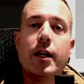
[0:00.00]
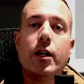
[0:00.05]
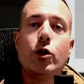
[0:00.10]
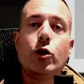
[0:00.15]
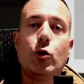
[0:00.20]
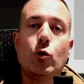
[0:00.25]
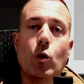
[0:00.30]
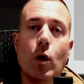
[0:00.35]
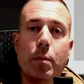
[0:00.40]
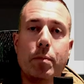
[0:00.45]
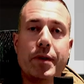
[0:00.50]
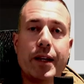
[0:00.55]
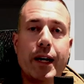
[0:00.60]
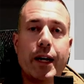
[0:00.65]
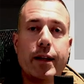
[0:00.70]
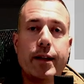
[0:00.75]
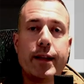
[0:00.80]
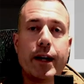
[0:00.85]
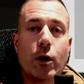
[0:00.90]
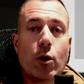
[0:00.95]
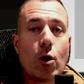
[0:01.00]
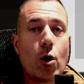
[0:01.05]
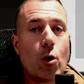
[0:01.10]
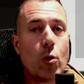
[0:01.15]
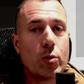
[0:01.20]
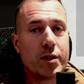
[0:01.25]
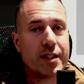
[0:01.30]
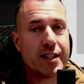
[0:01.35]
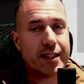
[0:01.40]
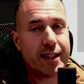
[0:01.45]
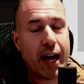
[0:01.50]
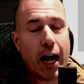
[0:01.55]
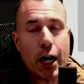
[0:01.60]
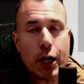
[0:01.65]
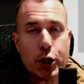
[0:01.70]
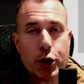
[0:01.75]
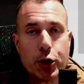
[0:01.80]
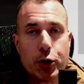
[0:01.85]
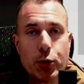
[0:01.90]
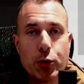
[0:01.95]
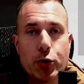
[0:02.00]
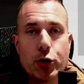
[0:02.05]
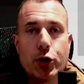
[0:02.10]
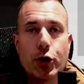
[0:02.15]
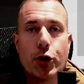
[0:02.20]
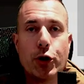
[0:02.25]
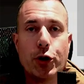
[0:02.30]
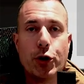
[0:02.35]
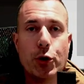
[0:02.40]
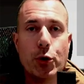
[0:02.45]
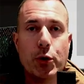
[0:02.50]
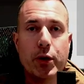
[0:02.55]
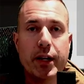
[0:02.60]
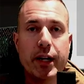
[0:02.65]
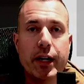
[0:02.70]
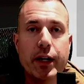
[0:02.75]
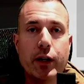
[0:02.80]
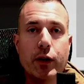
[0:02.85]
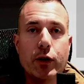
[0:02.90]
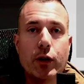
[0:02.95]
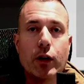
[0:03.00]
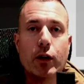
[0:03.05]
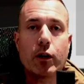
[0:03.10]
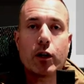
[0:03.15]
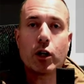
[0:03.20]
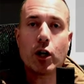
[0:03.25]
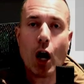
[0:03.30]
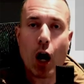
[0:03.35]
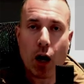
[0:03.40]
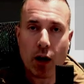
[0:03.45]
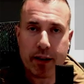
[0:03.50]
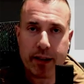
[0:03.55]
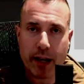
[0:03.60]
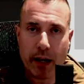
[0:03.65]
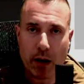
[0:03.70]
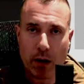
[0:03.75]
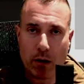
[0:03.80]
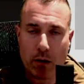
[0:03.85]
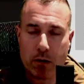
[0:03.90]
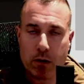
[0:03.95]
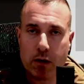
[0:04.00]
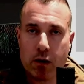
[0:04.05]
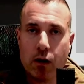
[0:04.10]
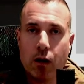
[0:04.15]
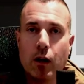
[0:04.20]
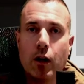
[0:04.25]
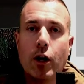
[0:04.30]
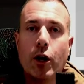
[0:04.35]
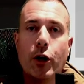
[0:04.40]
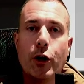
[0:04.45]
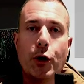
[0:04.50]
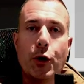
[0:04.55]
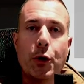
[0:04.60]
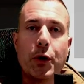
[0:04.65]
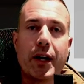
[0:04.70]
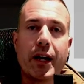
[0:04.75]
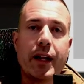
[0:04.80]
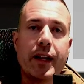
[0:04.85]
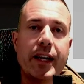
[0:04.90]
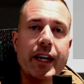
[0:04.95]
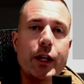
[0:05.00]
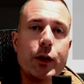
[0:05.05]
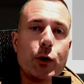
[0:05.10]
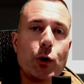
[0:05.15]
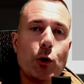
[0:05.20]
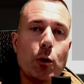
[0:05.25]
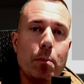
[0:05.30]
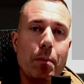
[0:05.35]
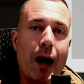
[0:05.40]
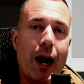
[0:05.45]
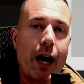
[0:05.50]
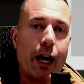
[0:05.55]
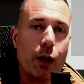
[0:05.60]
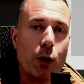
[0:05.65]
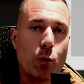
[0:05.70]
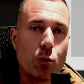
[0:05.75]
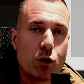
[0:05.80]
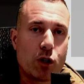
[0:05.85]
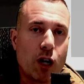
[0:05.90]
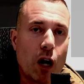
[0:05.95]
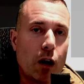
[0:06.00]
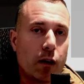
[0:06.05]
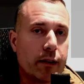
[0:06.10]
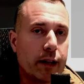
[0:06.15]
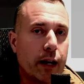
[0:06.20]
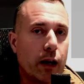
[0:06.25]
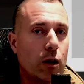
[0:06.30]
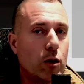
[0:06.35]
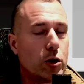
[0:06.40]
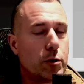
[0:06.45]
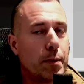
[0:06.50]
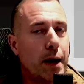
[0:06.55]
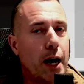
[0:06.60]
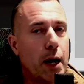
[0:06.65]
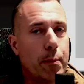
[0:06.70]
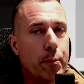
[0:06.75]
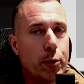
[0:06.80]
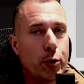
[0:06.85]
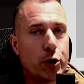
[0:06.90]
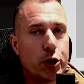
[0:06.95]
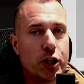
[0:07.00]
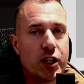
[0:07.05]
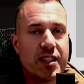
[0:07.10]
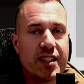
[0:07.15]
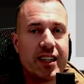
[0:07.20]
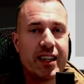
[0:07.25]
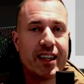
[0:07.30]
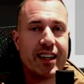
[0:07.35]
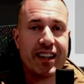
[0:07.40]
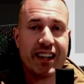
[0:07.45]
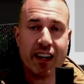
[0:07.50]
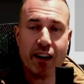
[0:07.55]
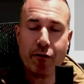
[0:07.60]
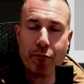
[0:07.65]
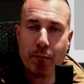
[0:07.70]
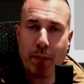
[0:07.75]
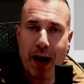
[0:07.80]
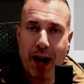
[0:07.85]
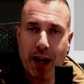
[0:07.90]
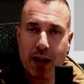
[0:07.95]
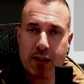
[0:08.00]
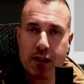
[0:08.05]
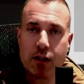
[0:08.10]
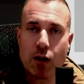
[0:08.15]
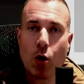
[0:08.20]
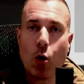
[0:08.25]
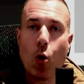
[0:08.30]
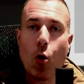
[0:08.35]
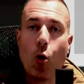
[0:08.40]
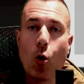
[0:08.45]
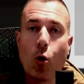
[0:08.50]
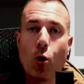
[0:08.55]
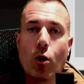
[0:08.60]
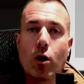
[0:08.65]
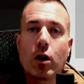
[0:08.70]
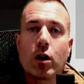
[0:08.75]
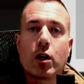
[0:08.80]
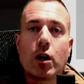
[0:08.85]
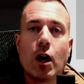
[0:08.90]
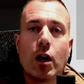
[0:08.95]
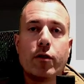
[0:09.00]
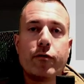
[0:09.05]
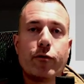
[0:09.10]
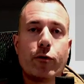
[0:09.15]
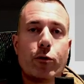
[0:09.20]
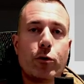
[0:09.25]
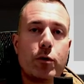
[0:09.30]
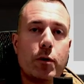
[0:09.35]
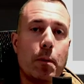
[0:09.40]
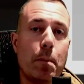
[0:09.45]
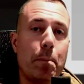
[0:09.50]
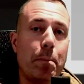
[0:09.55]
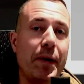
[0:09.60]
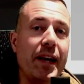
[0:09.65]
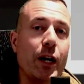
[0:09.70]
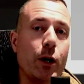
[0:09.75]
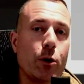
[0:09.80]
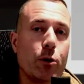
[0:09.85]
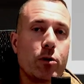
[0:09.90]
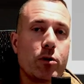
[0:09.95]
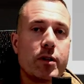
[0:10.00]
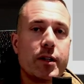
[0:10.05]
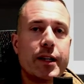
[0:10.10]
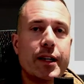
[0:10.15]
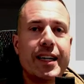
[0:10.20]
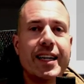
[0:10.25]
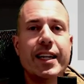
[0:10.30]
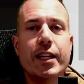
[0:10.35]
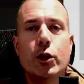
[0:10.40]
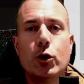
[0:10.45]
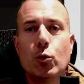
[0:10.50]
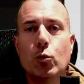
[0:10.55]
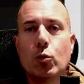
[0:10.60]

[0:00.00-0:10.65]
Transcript: To obtain their own statues, you need cocktails. You can either buy those cocktails by purchasing gift packs or convert beers into